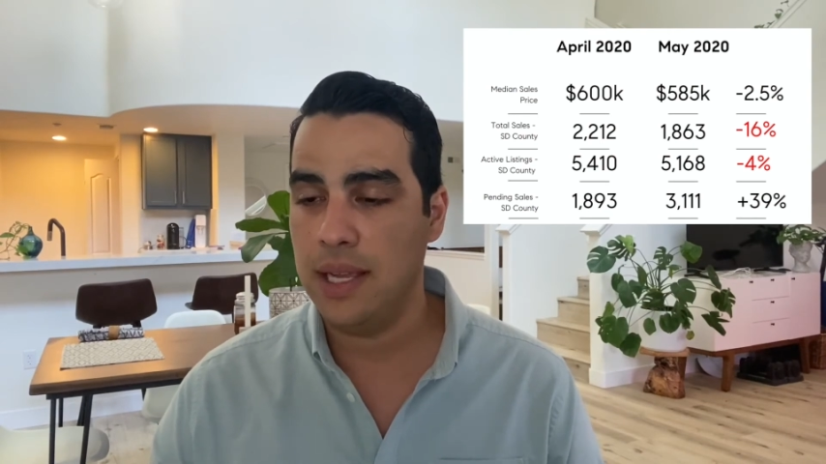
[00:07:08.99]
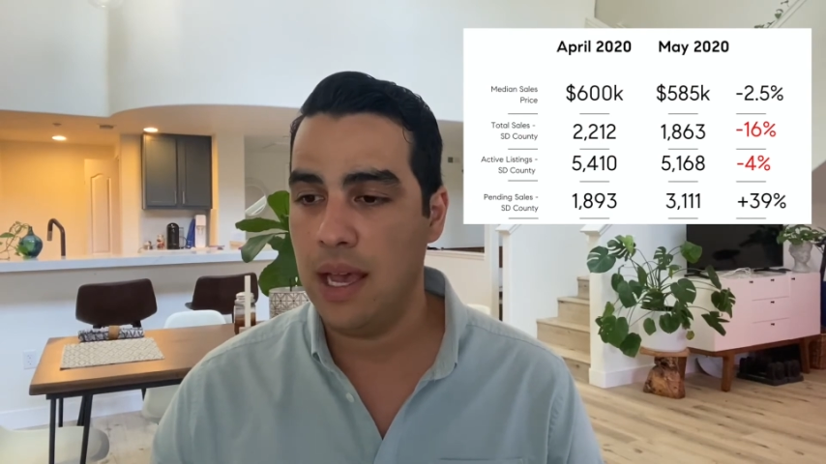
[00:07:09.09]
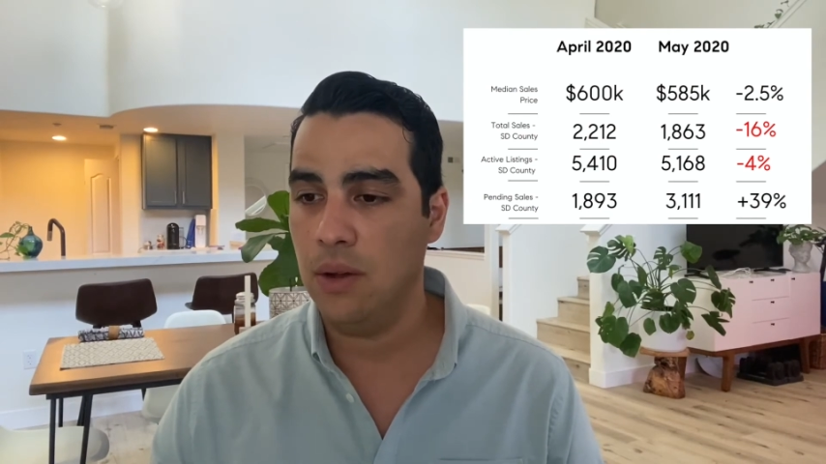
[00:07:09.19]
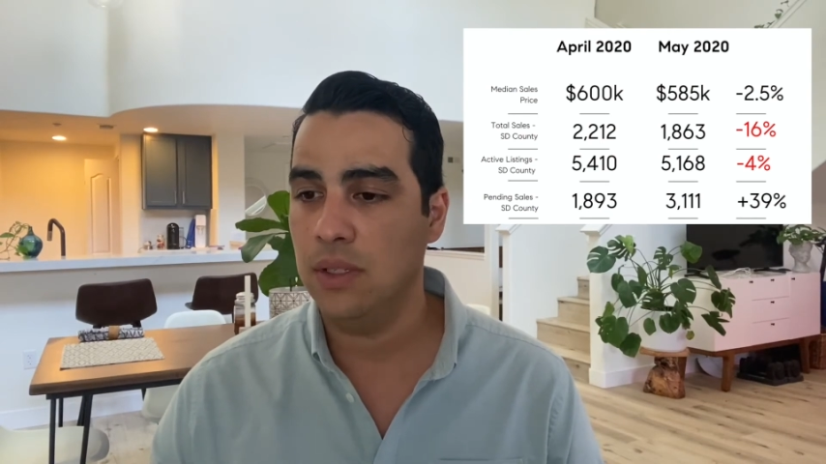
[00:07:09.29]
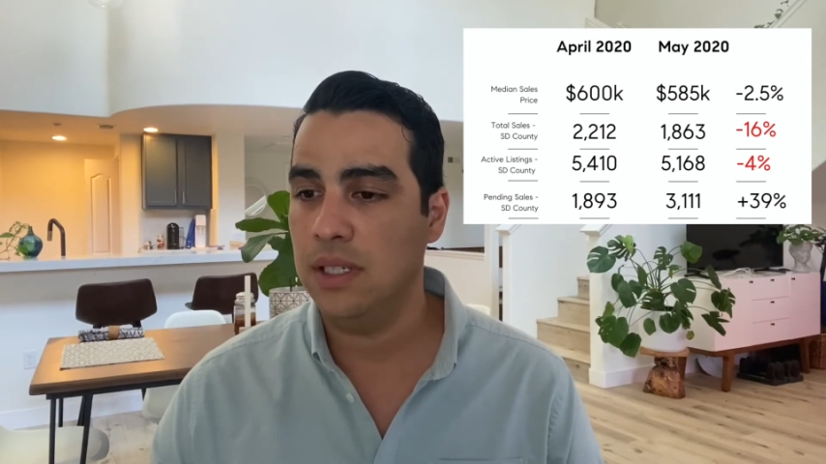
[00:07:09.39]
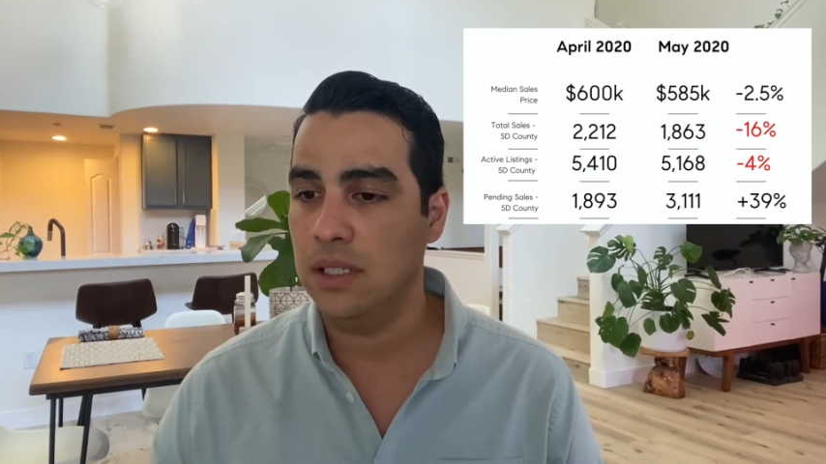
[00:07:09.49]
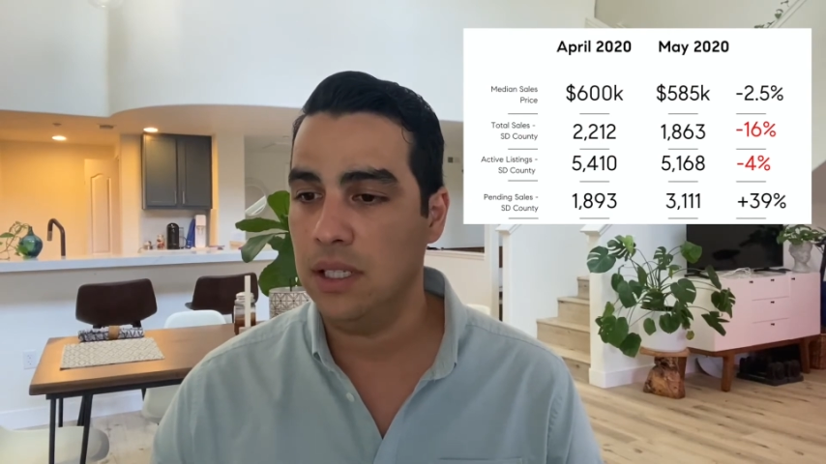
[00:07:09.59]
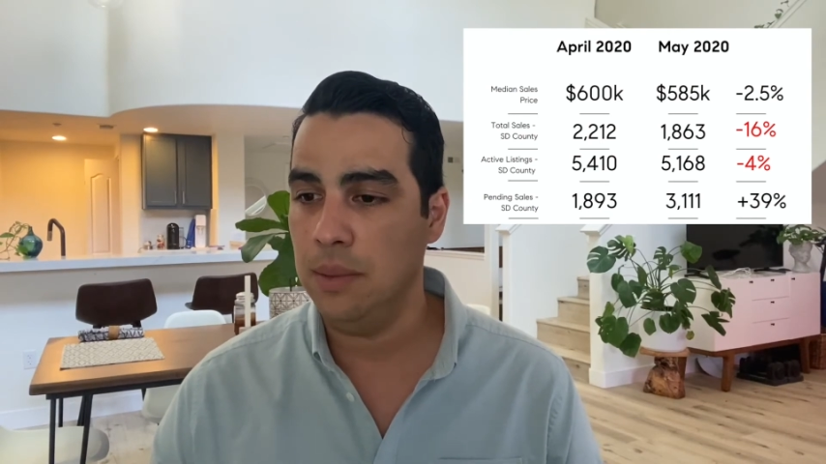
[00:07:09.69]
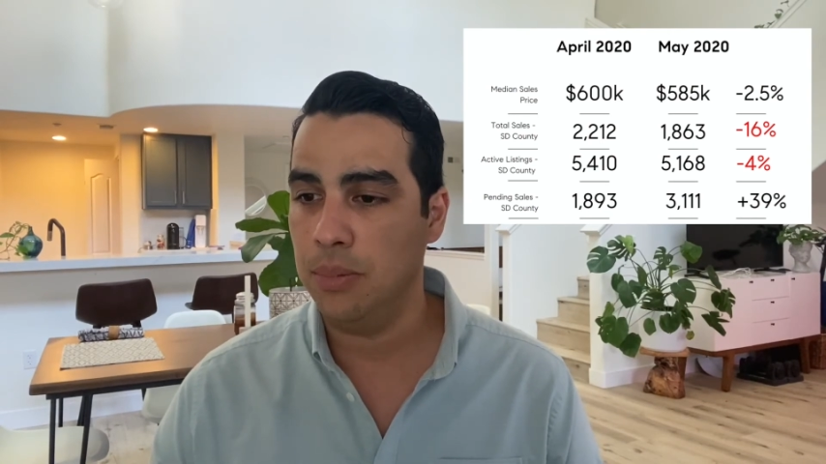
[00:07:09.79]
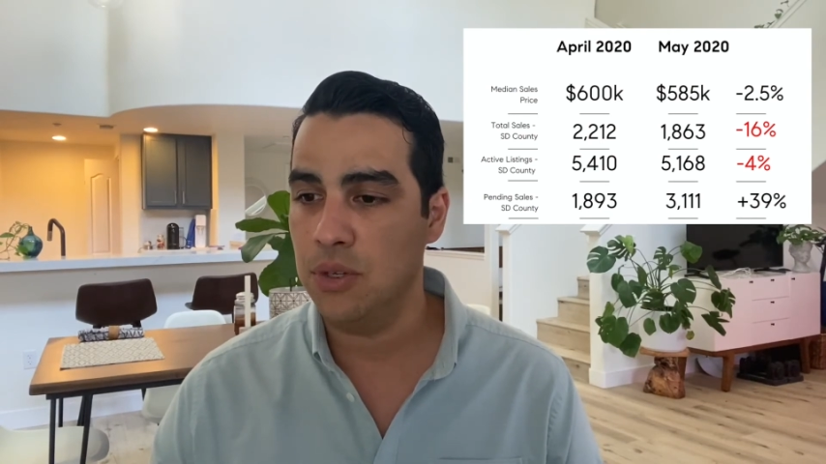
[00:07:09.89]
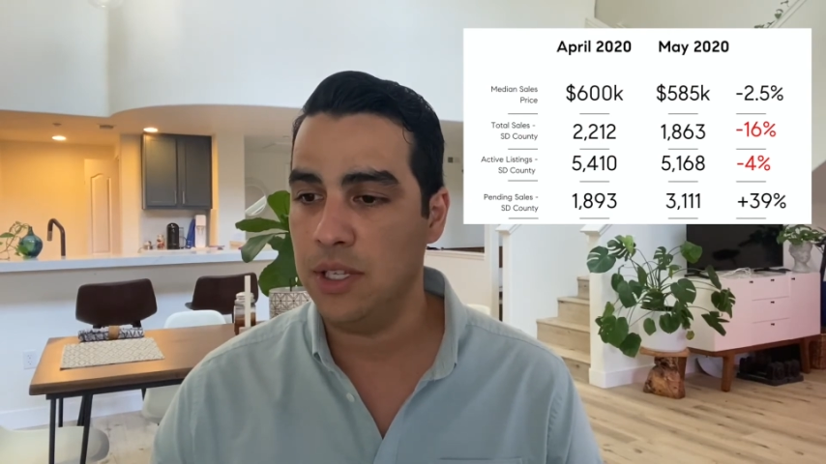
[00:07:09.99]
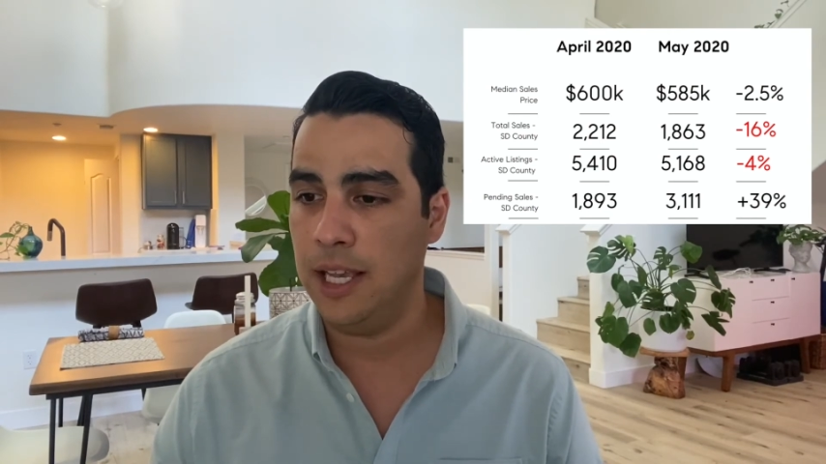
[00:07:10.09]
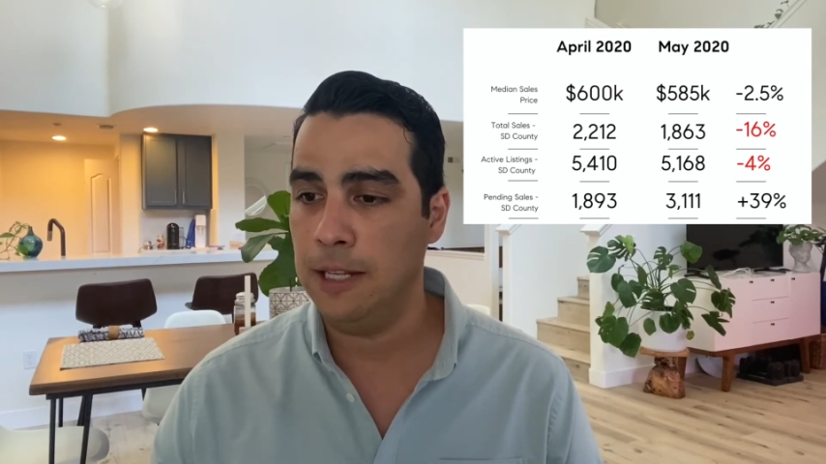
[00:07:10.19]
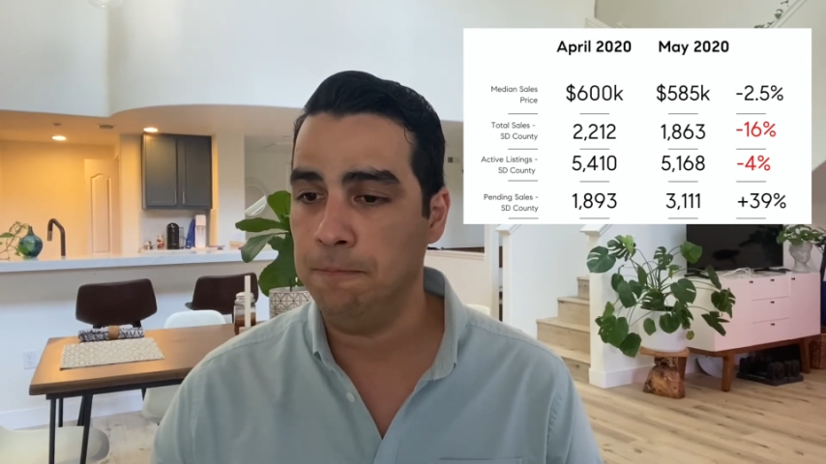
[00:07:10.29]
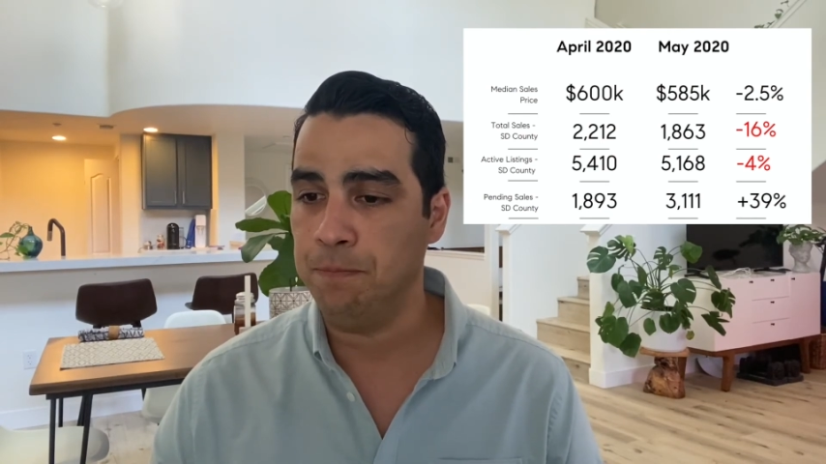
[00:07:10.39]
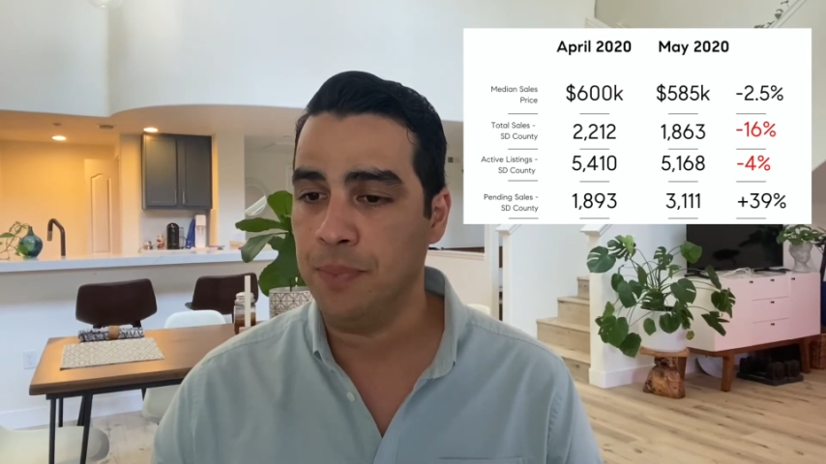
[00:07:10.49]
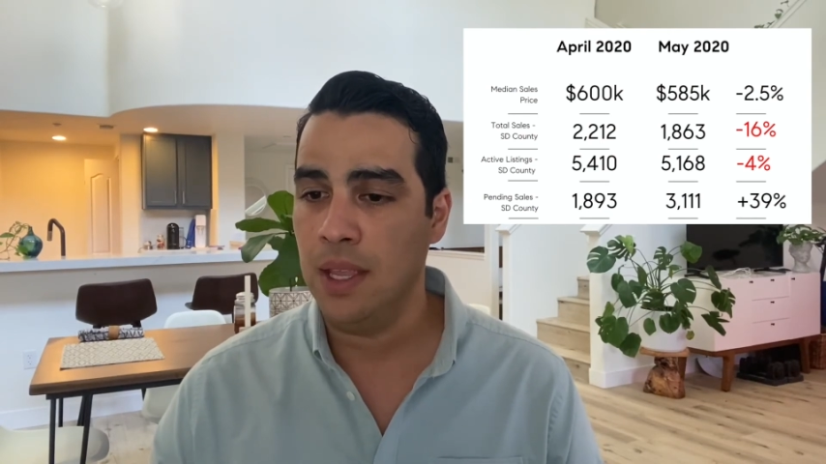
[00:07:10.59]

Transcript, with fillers: down sixteen percent,